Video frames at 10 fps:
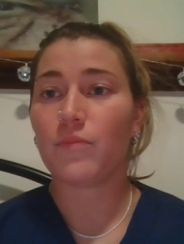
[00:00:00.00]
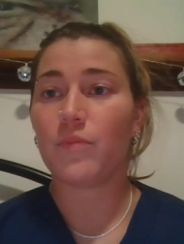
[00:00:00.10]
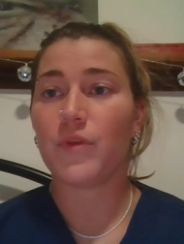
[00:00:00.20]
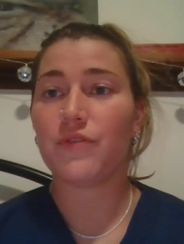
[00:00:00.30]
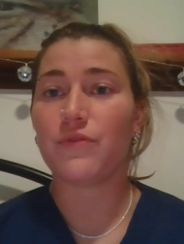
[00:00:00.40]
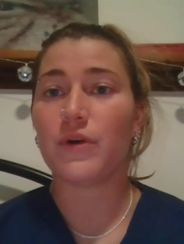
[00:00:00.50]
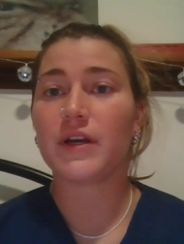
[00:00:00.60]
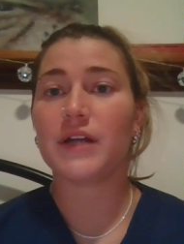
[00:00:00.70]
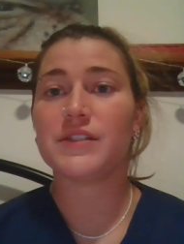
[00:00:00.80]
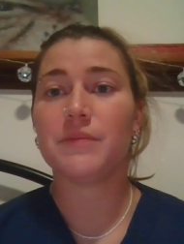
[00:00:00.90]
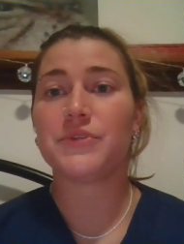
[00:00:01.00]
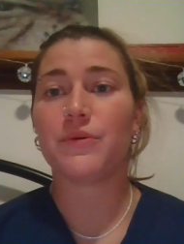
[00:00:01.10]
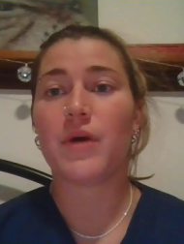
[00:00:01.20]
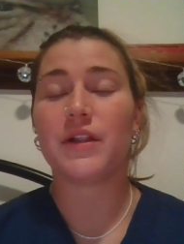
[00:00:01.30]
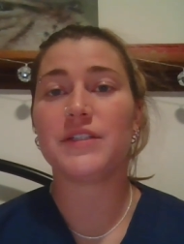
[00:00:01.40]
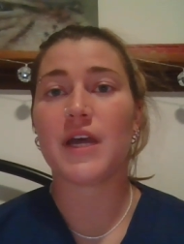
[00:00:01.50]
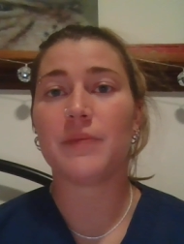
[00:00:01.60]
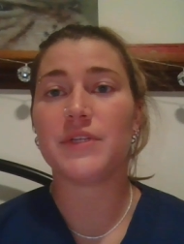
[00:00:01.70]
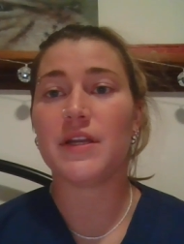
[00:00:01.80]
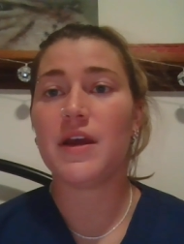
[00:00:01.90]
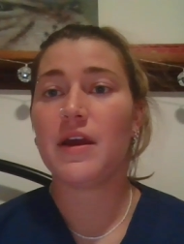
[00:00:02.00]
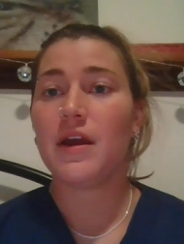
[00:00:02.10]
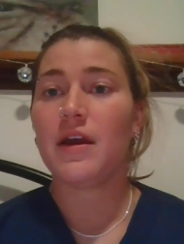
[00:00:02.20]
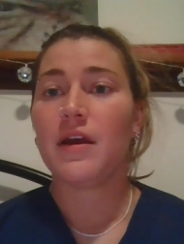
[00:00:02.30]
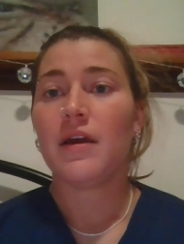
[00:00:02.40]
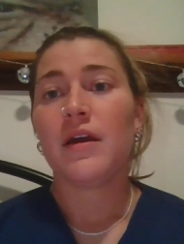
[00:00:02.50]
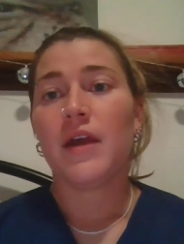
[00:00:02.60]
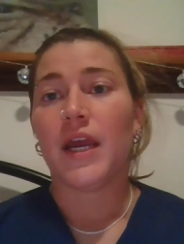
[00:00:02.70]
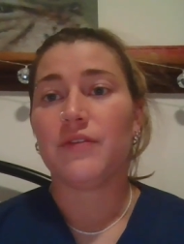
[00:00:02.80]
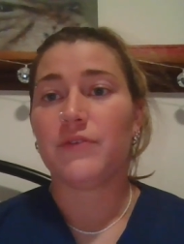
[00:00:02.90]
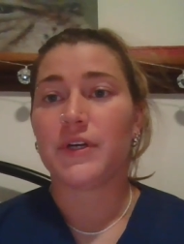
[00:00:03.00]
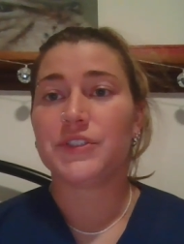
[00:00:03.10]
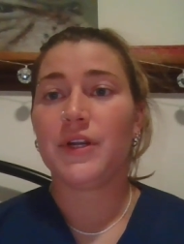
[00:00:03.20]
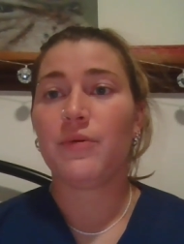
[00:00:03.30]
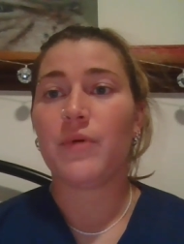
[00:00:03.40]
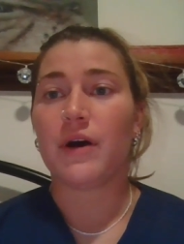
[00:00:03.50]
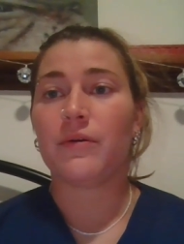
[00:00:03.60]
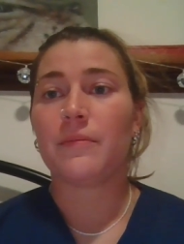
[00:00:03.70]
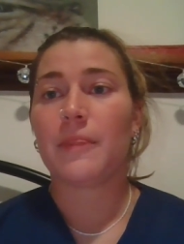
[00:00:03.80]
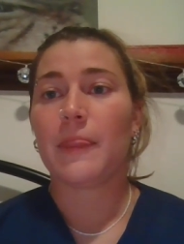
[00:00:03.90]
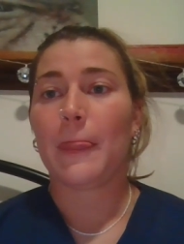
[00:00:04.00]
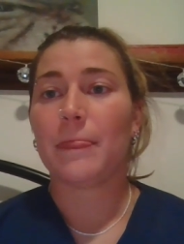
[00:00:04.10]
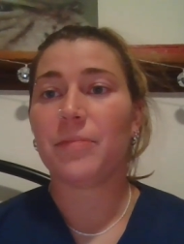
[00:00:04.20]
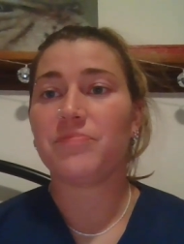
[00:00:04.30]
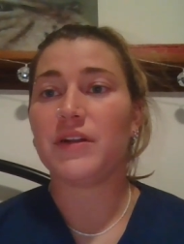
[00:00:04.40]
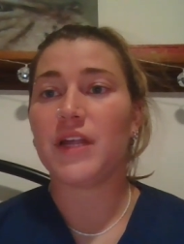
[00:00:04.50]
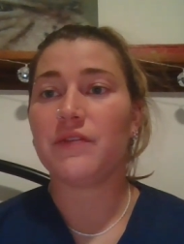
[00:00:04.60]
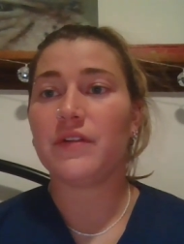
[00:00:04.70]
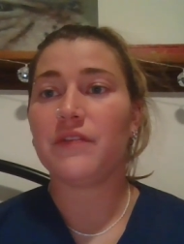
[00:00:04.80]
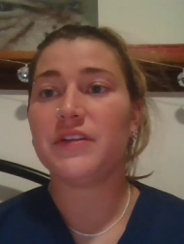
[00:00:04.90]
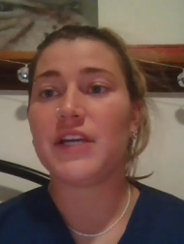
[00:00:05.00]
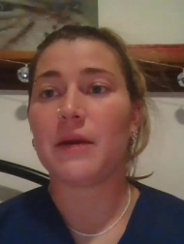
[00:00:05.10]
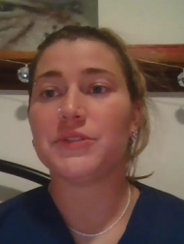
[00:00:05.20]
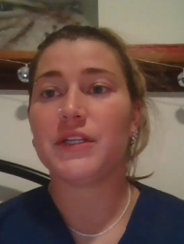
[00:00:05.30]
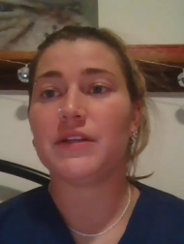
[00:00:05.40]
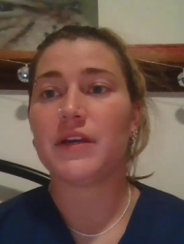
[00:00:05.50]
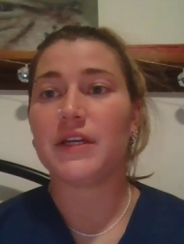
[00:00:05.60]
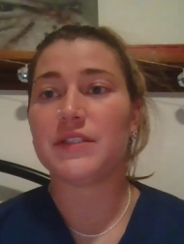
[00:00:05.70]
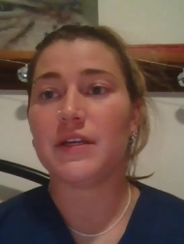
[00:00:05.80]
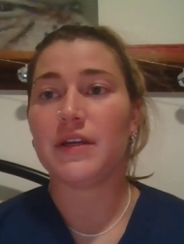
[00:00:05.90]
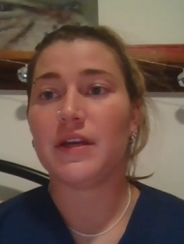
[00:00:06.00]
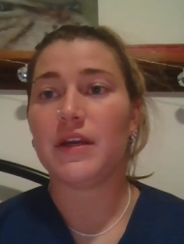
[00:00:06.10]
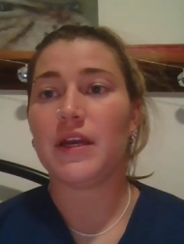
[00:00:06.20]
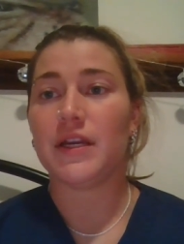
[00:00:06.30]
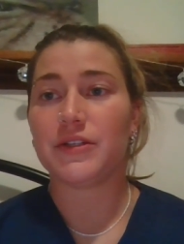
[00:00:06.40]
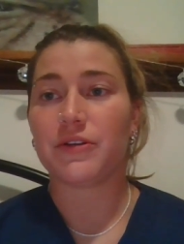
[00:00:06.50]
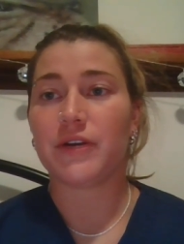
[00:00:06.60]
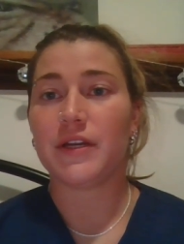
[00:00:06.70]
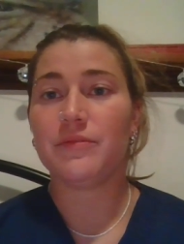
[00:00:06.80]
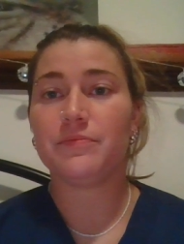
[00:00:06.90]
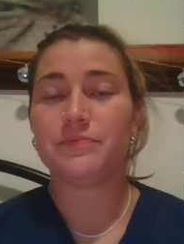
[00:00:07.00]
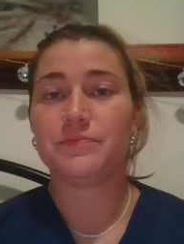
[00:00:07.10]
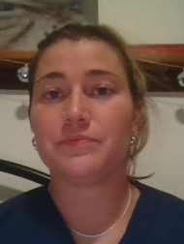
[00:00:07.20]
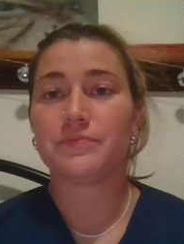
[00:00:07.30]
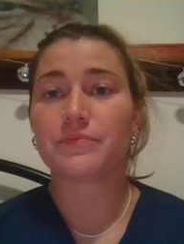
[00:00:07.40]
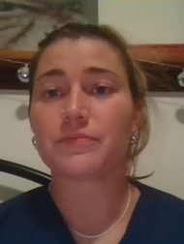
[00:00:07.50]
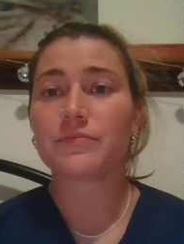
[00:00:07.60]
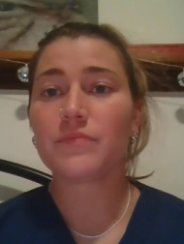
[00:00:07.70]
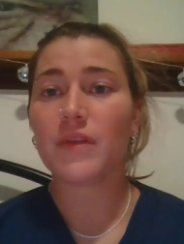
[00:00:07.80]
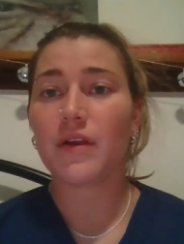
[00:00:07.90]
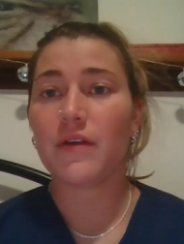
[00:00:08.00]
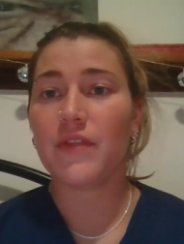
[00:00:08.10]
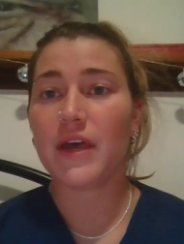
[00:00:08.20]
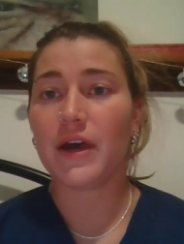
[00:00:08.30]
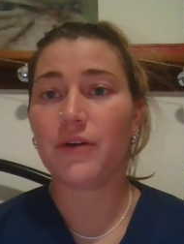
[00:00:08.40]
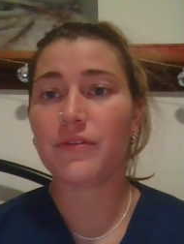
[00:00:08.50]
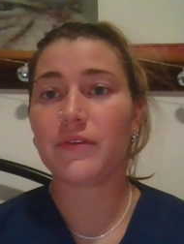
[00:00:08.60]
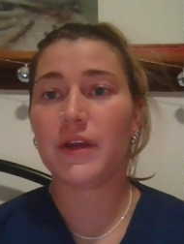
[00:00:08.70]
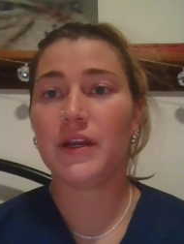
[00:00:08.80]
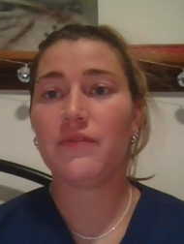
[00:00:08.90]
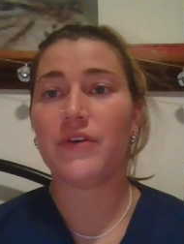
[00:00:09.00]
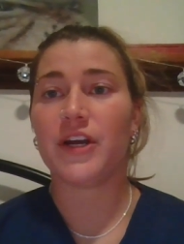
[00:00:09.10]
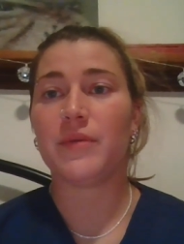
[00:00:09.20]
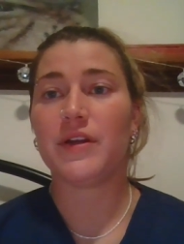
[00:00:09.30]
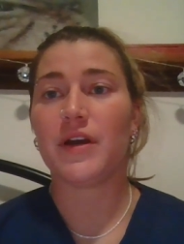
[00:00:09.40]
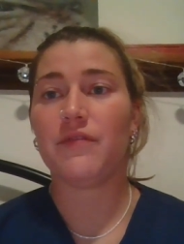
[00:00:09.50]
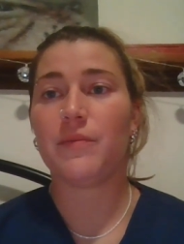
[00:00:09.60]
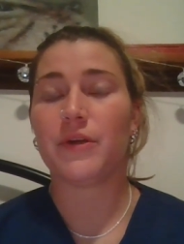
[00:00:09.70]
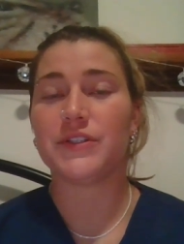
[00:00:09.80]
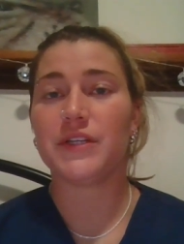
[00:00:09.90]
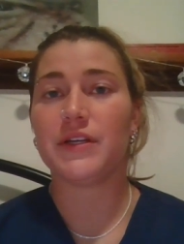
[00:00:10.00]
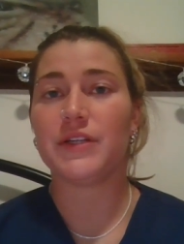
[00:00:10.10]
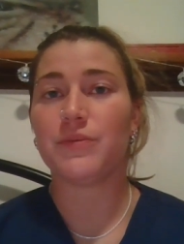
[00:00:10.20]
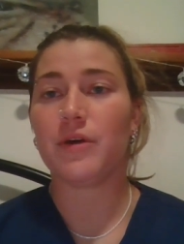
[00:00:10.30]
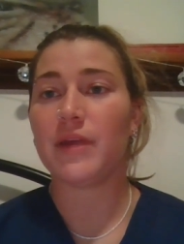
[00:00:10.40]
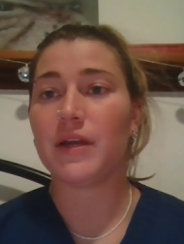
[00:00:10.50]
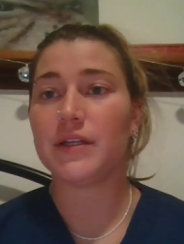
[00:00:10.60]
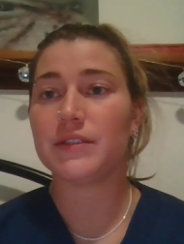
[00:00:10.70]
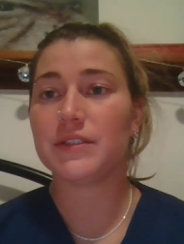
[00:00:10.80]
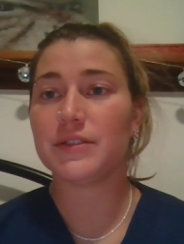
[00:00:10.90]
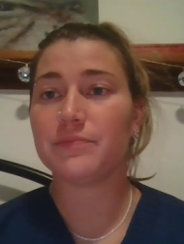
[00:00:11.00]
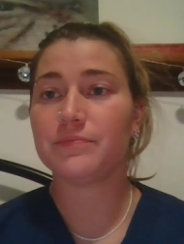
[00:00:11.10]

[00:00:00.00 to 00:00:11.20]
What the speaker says: When the four concepts are well adapted and functioning well, the level of adaptation is integrated. The health and environment of the person is well balanced.